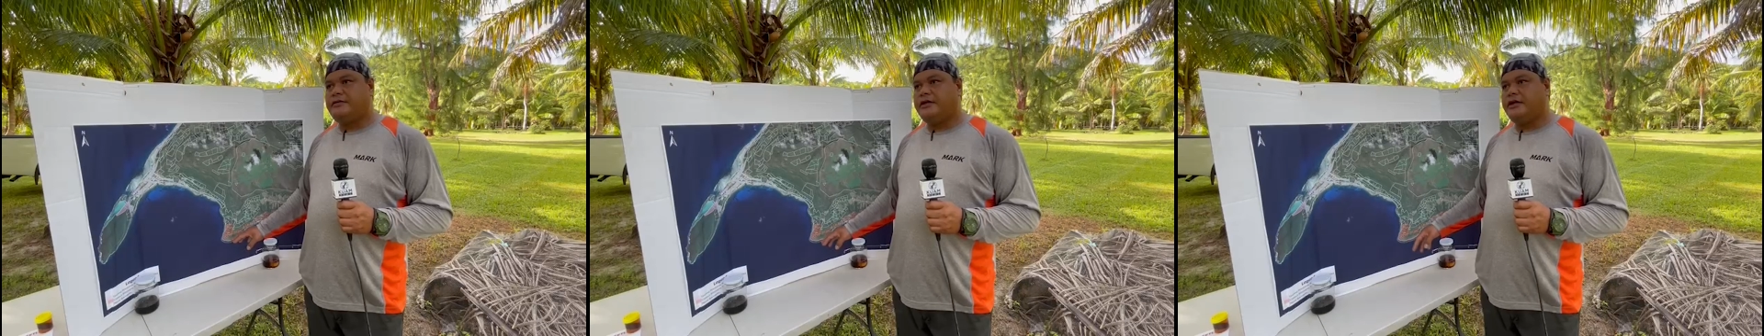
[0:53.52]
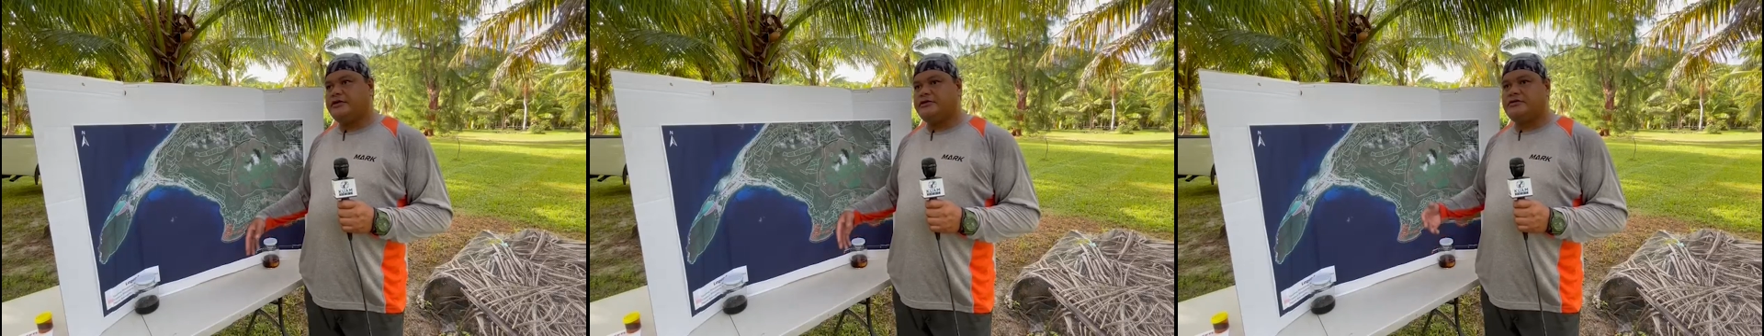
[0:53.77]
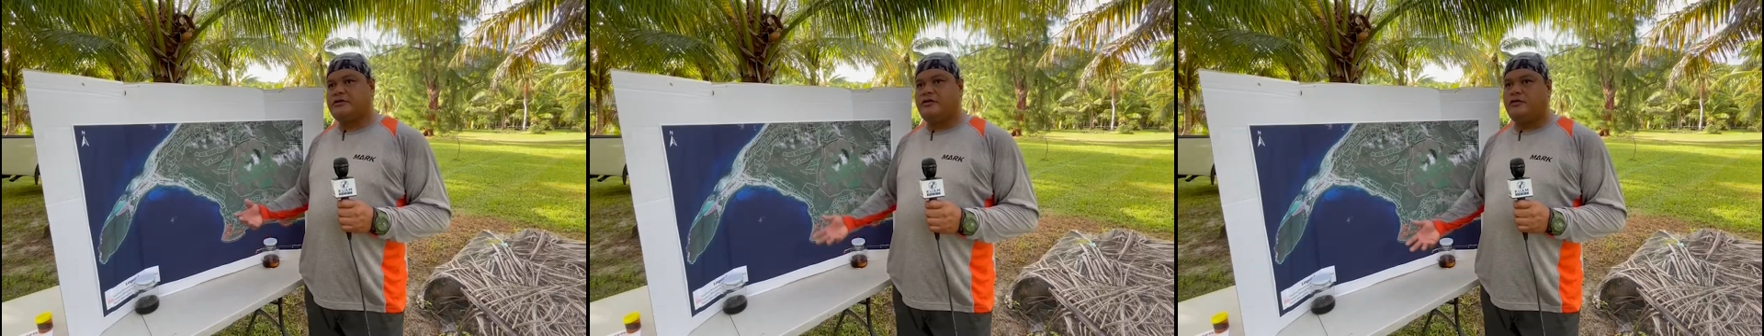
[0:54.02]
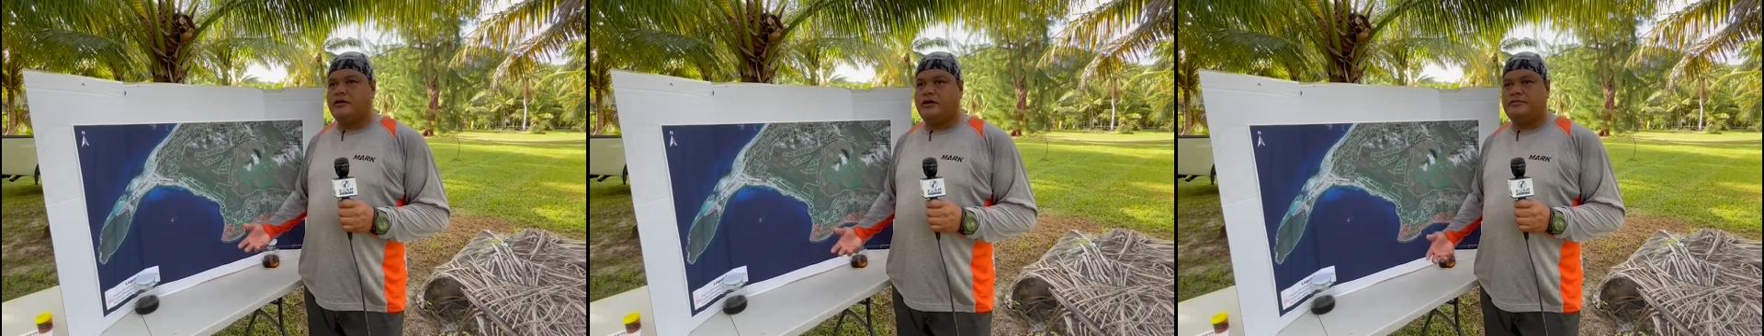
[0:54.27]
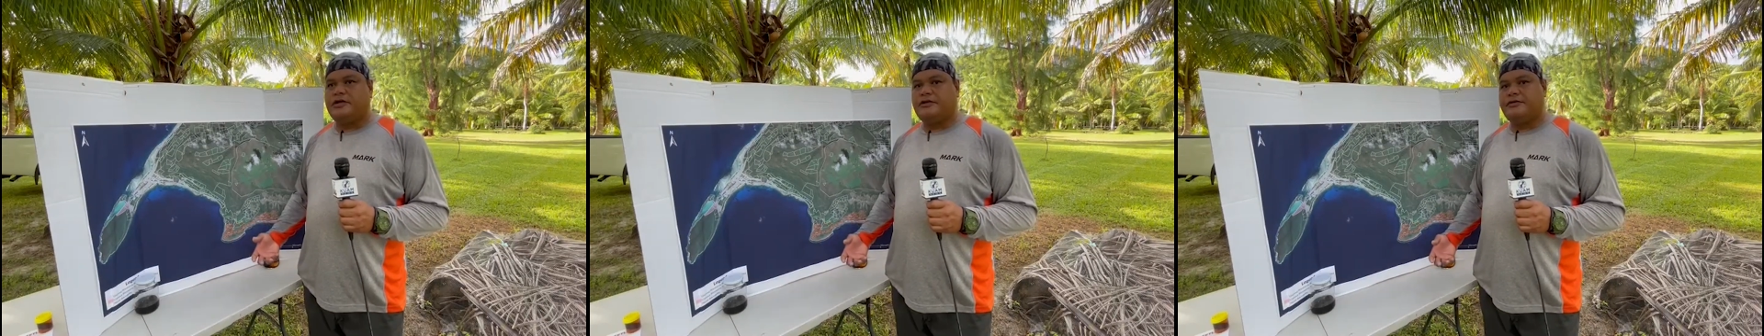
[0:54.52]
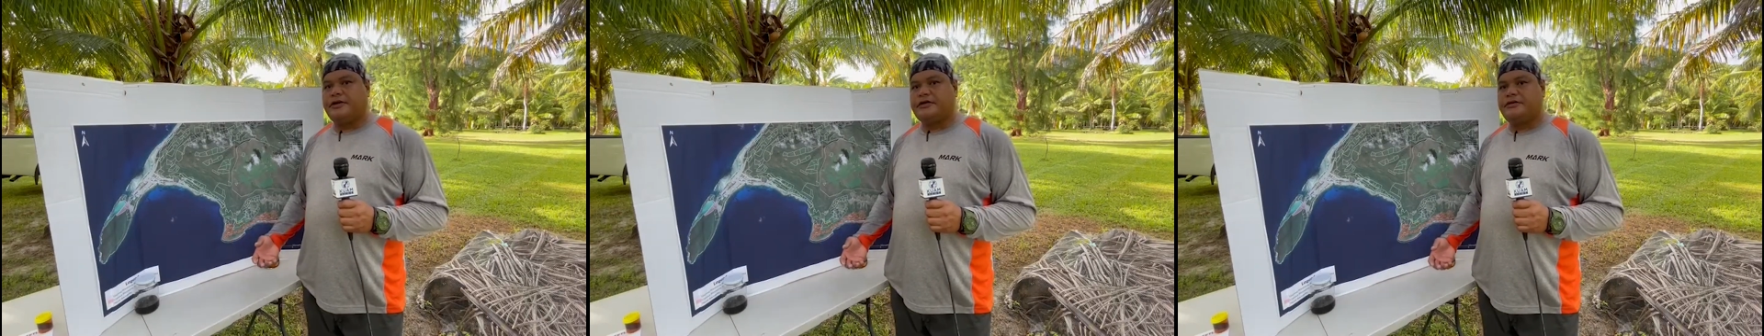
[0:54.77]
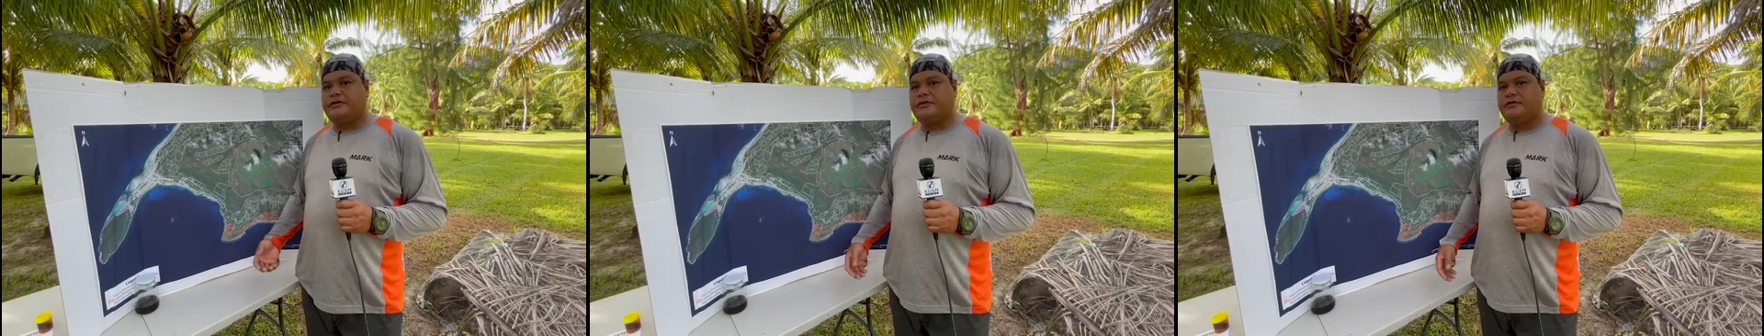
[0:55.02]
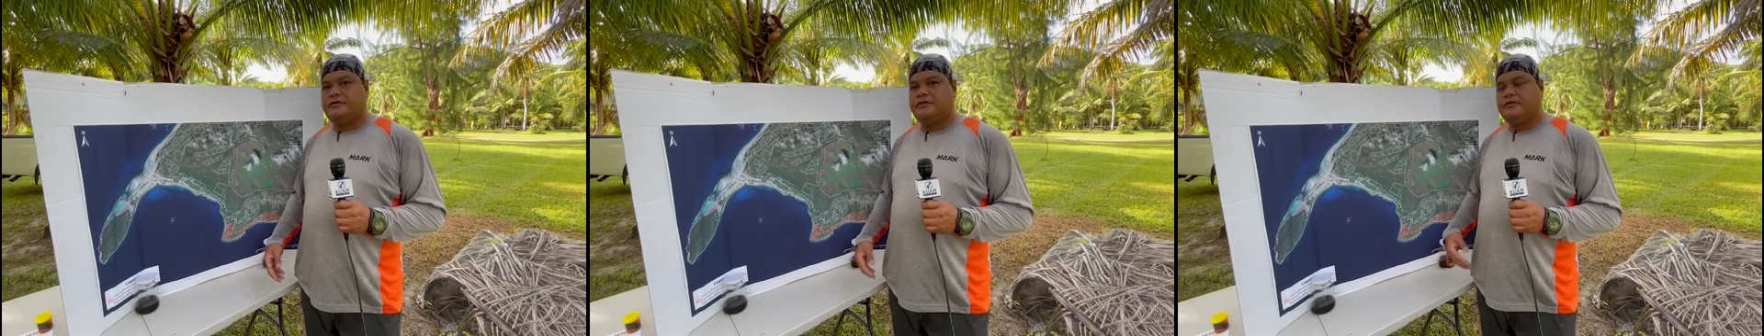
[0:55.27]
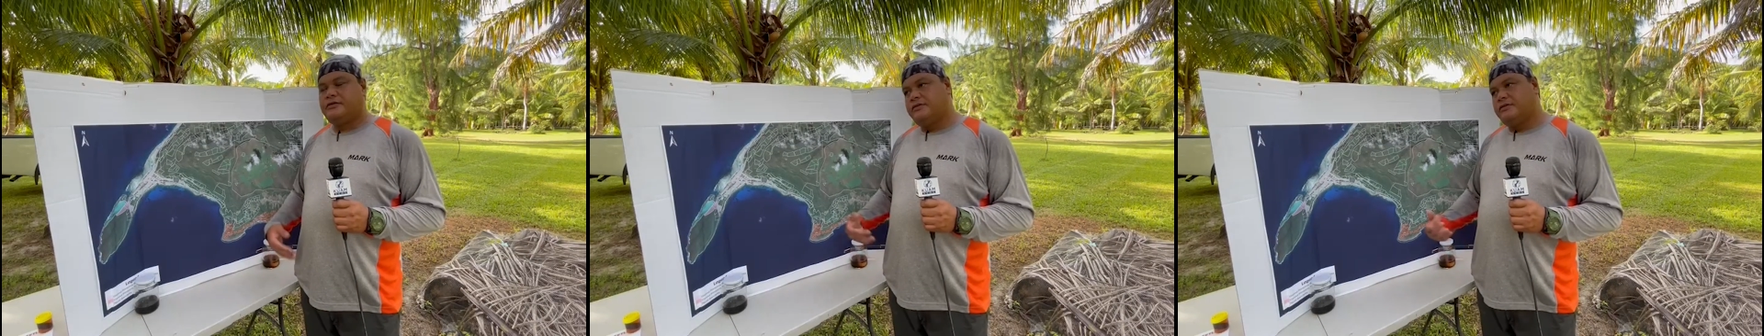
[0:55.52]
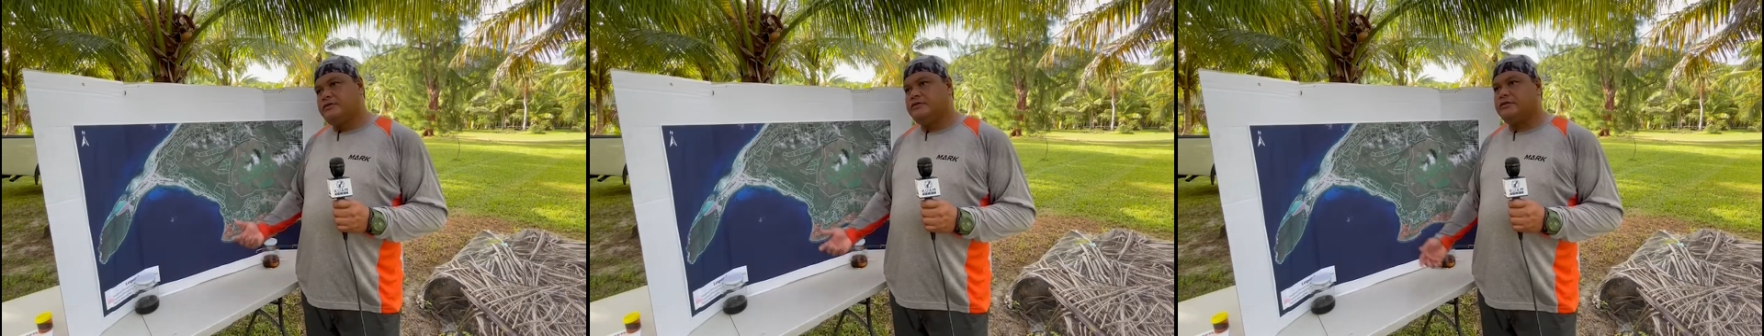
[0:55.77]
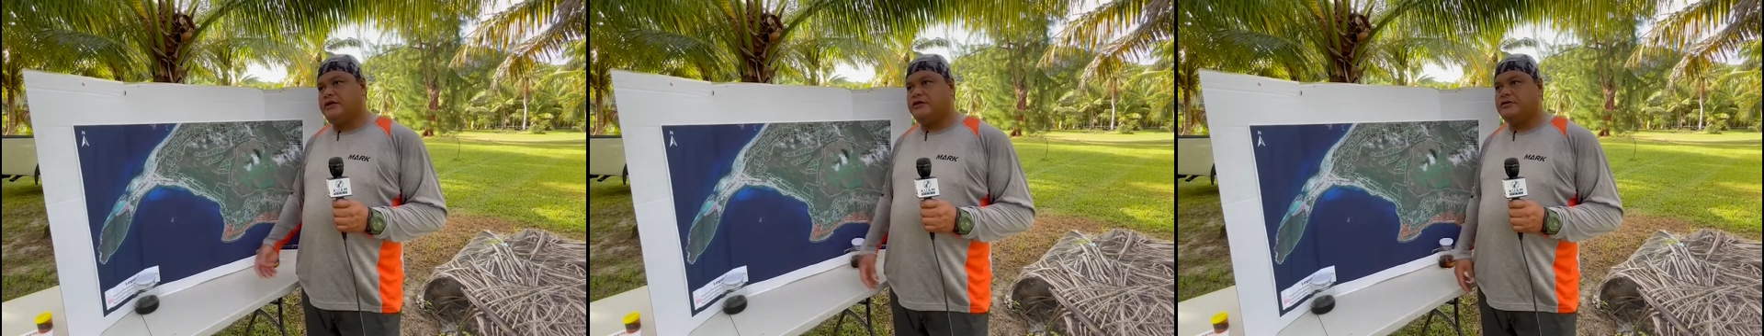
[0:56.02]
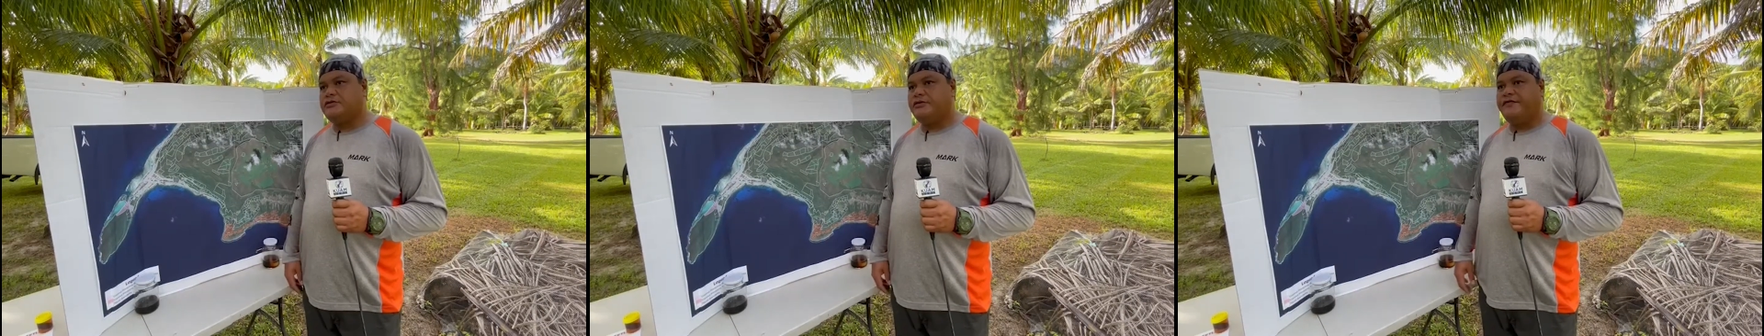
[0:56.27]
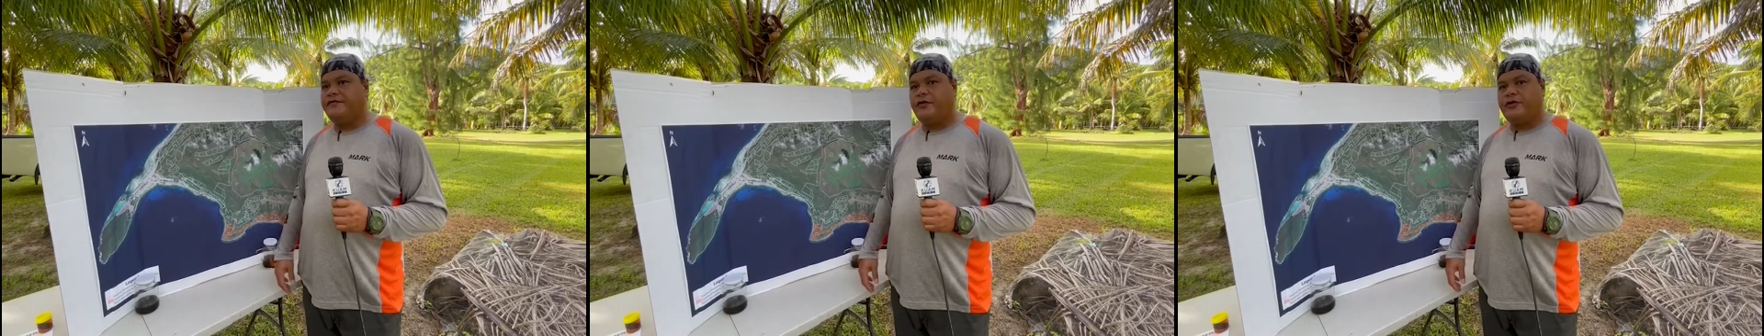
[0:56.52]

Mark Manglona is familiar with Ground Zero. Having cleared the